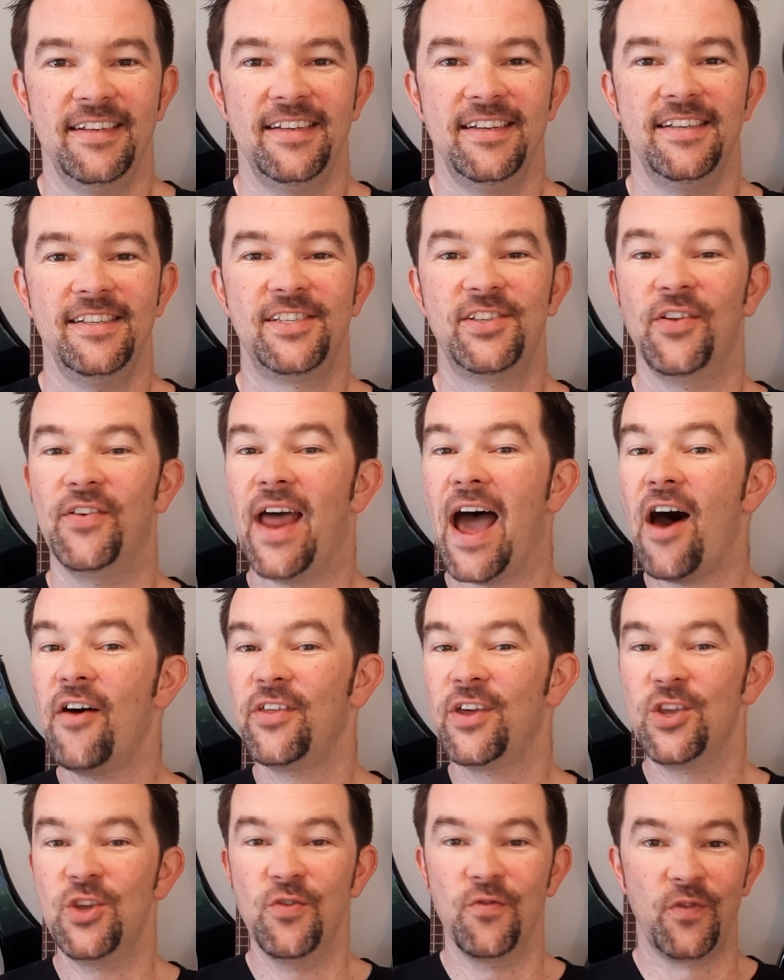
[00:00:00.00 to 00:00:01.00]
So now
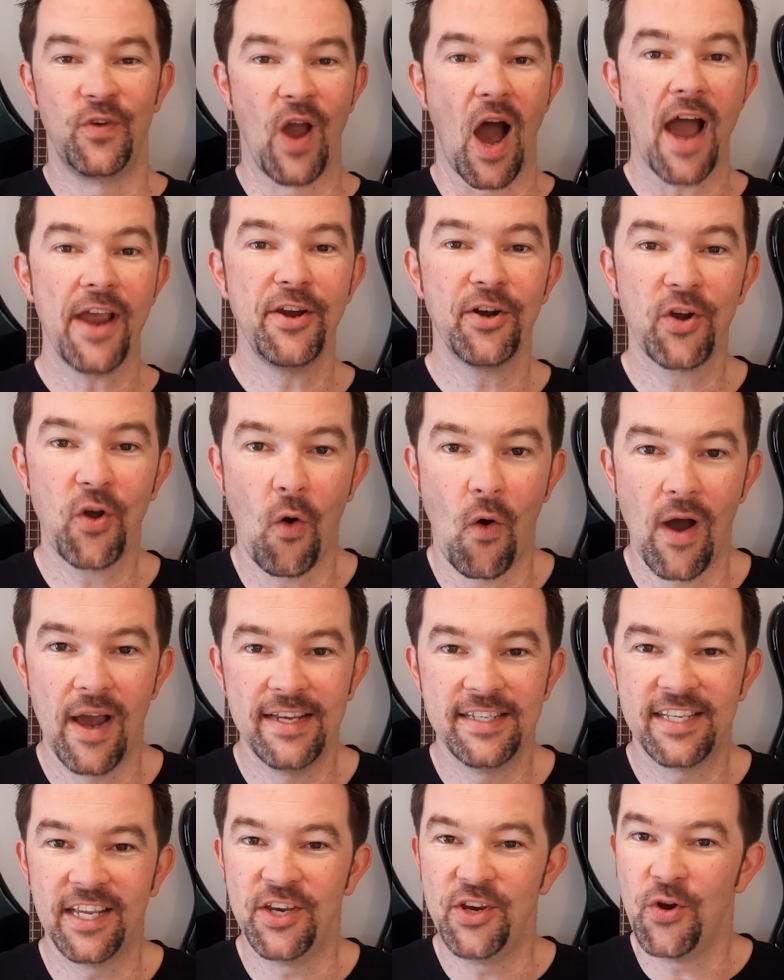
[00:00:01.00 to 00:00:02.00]
that you've got your
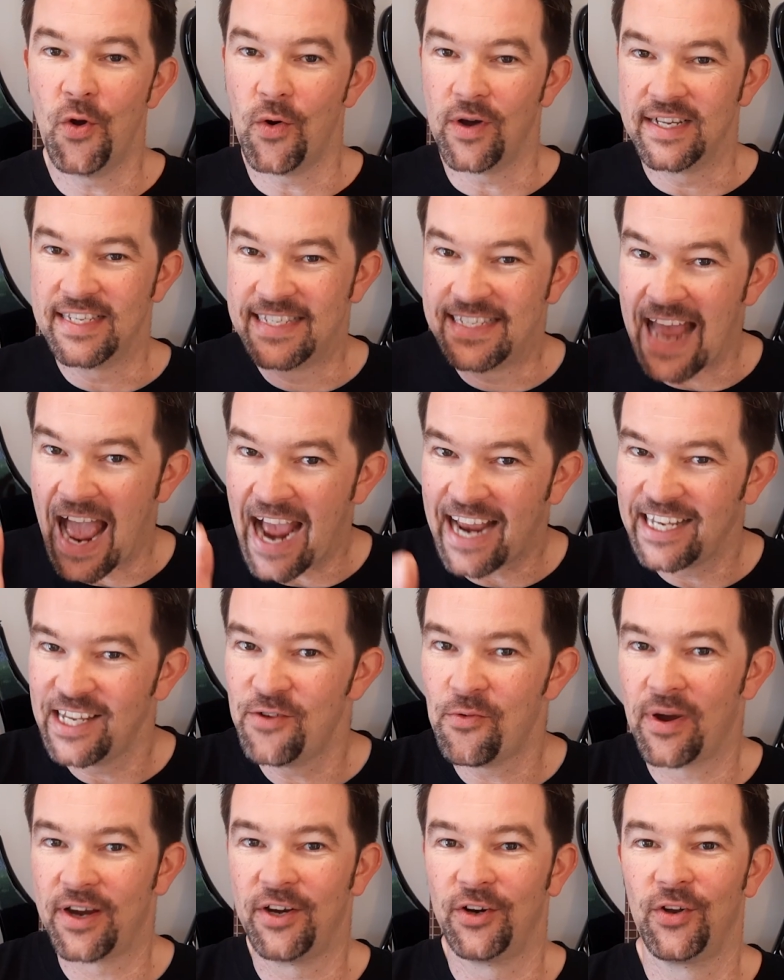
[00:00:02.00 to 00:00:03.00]
coins and you know exactly
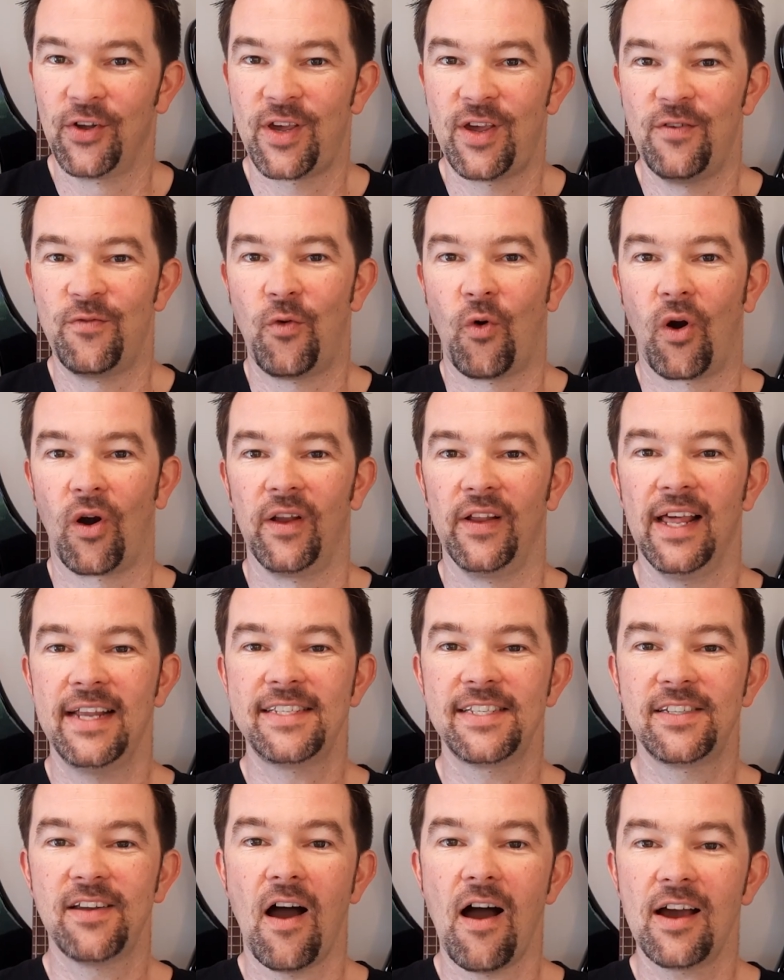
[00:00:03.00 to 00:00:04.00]
what you're looking for,
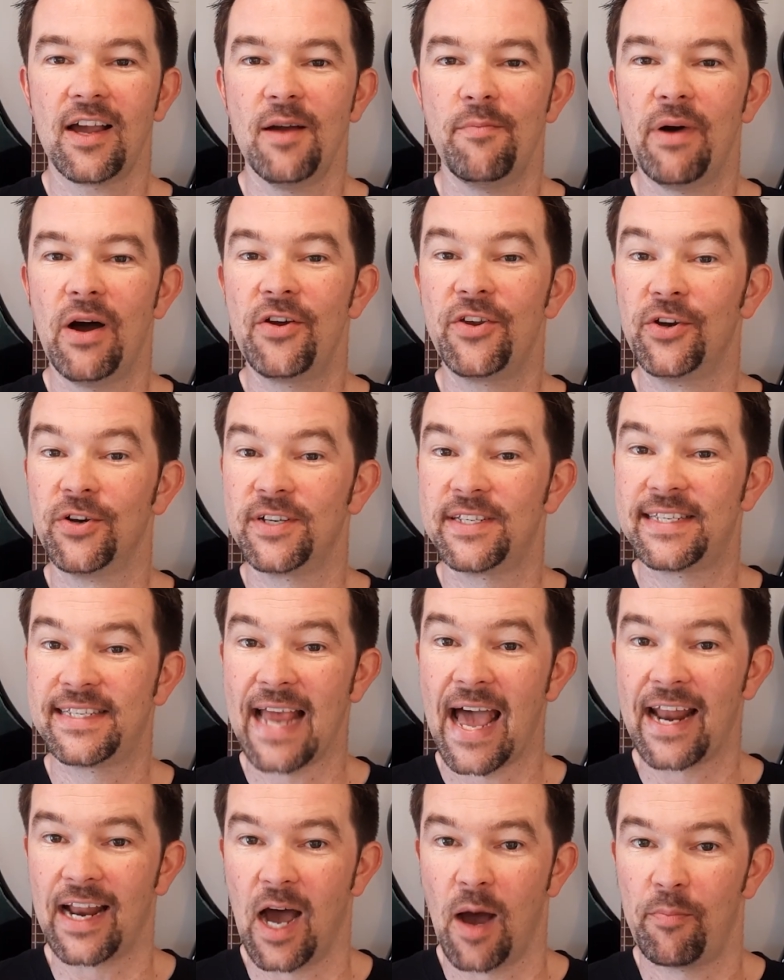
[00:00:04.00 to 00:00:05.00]
let's talk about your
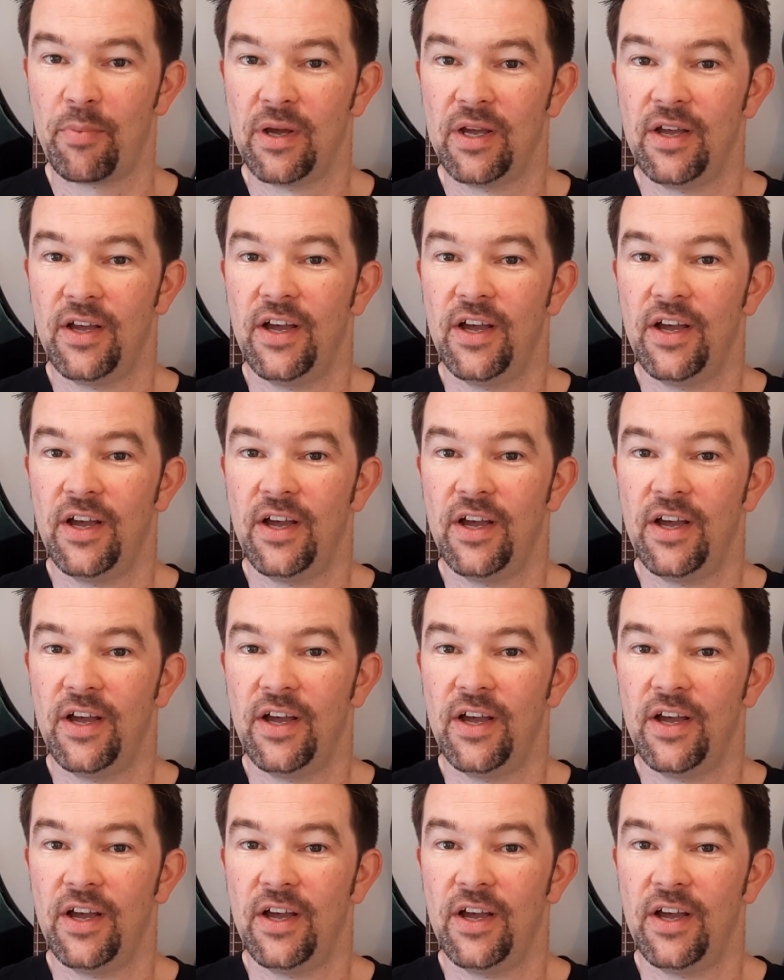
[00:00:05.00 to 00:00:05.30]
setup.